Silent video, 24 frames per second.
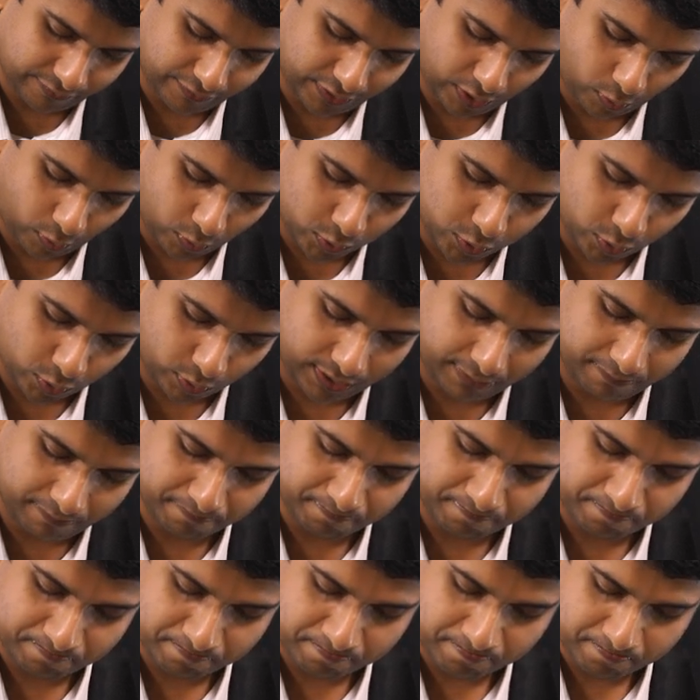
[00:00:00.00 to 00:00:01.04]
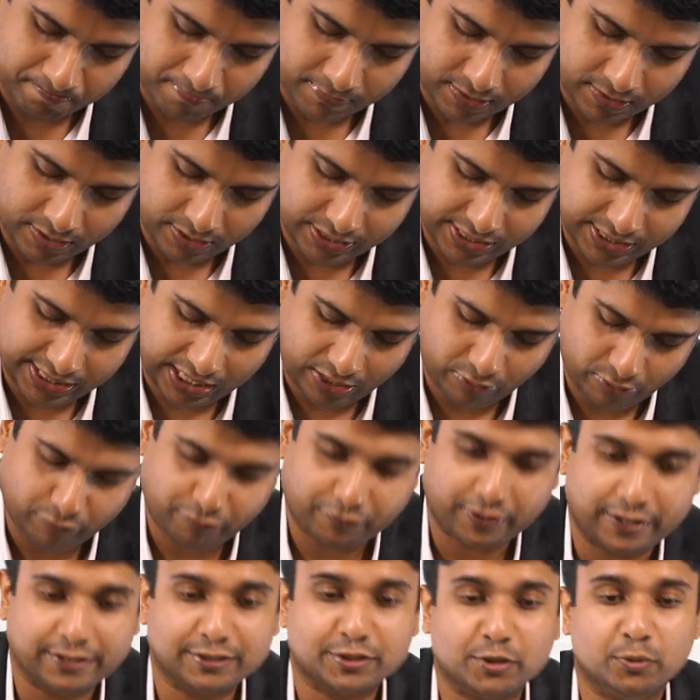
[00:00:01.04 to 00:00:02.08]
will also come. Now
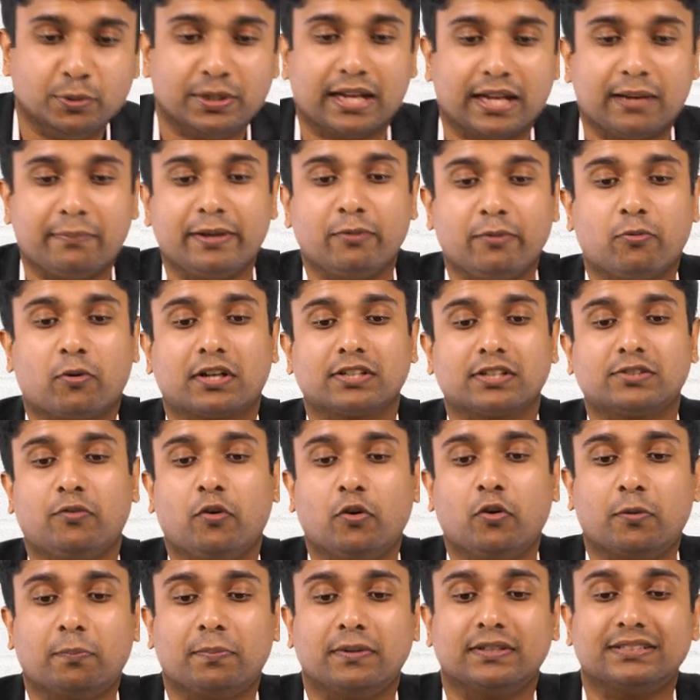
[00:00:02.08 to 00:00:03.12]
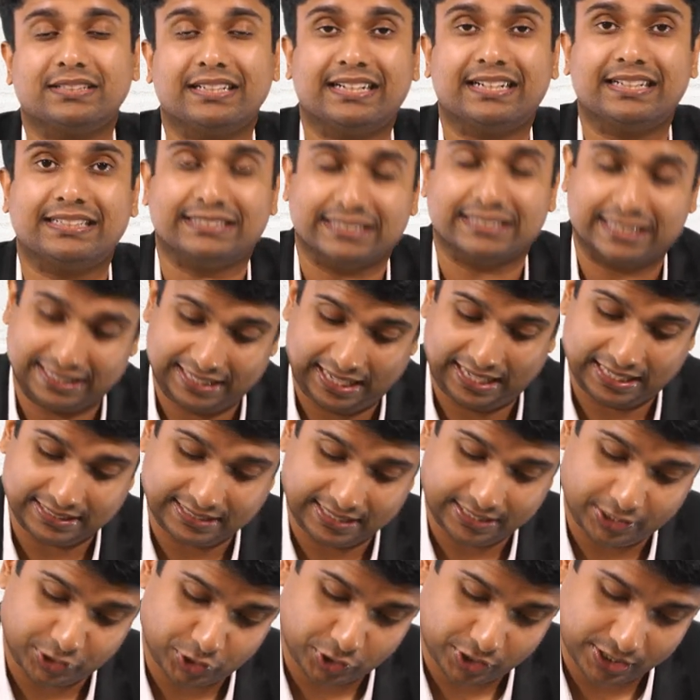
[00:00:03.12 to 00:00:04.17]
friends, you tell me what is 4% health
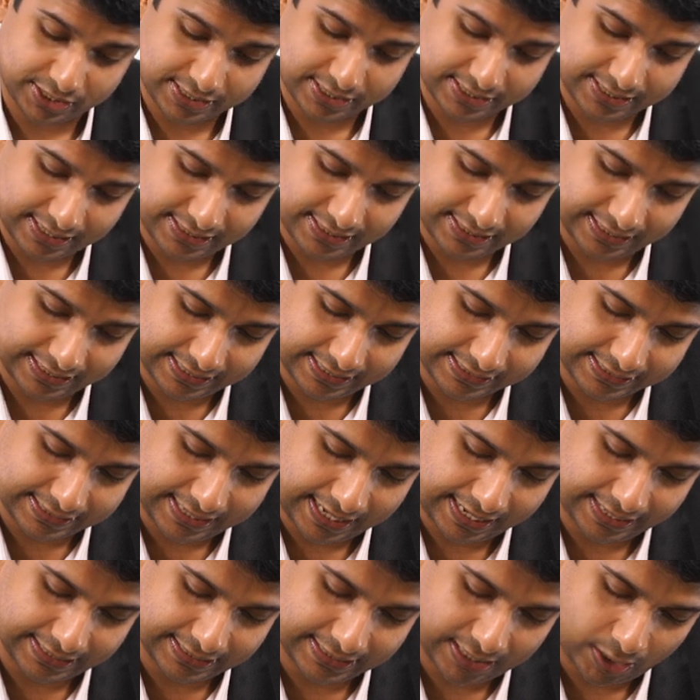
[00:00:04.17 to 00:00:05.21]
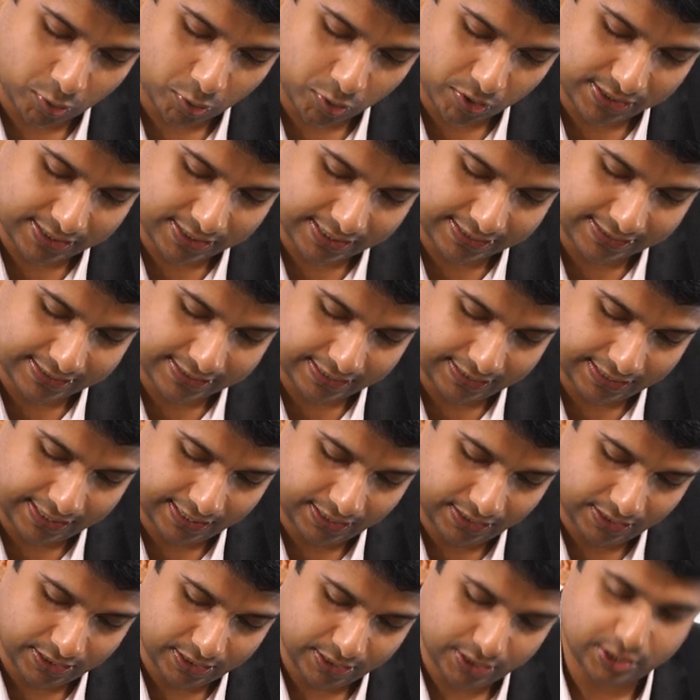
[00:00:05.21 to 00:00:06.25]
and education cess? It is
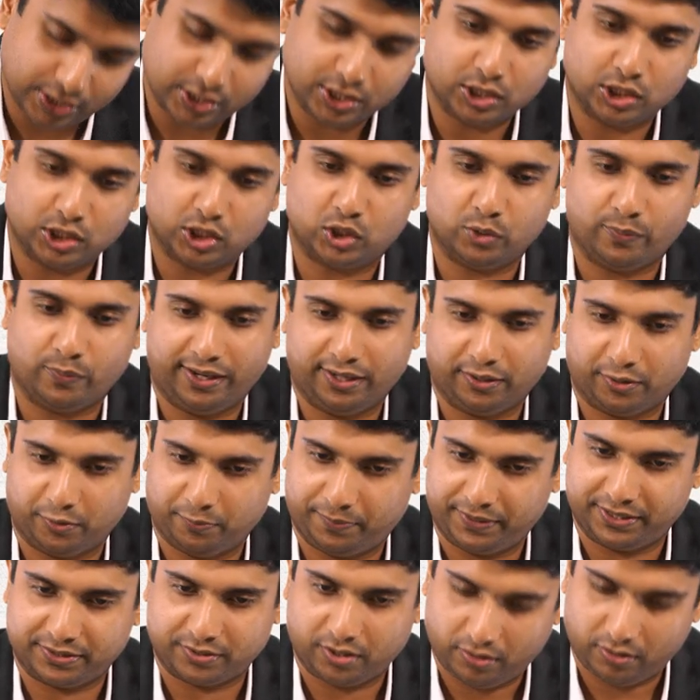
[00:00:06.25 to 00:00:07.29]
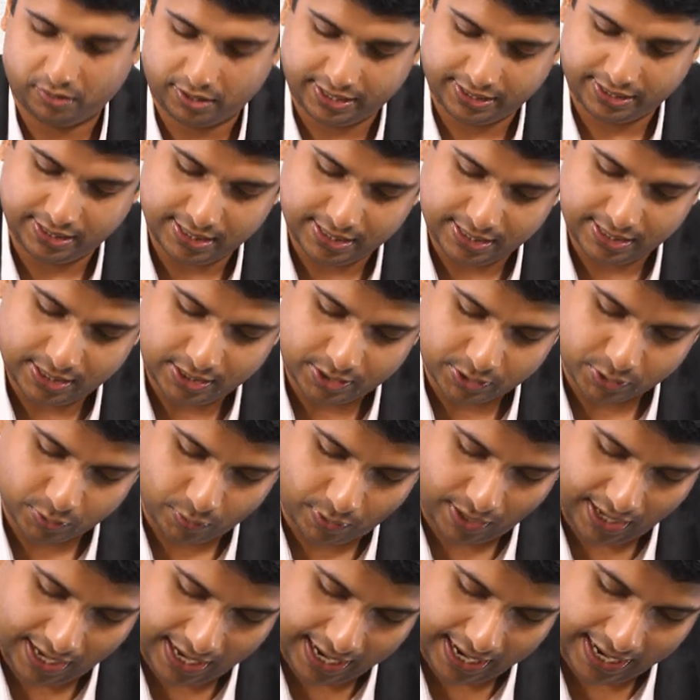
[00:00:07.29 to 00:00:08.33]
9,612 rupees, all right.
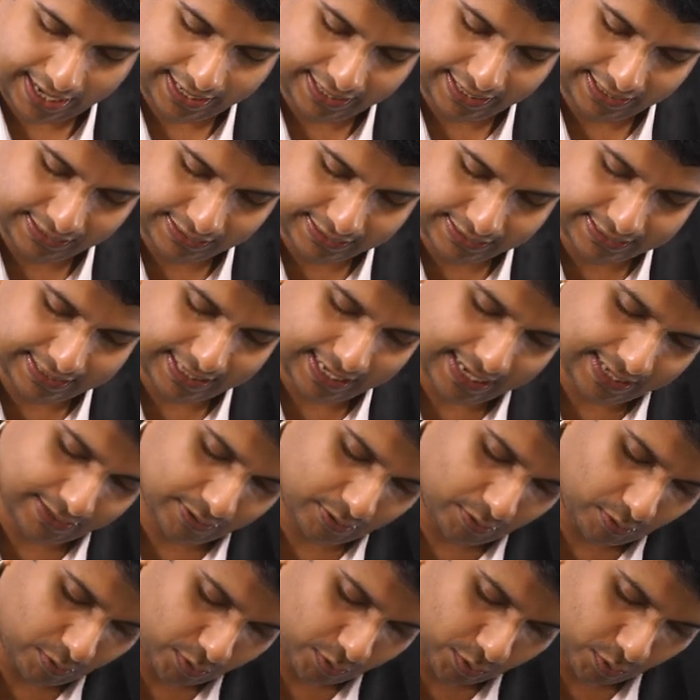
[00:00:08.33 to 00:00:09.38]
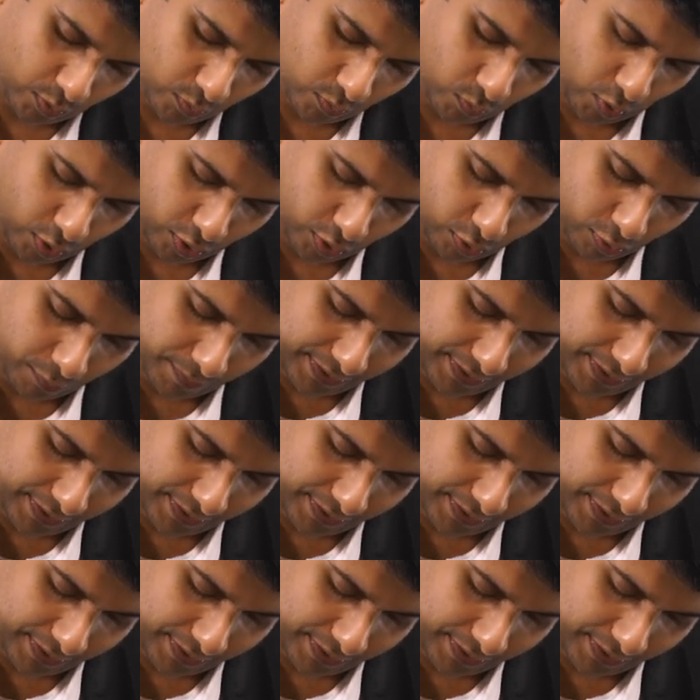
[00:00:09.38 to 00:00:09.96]
So adding that also, what will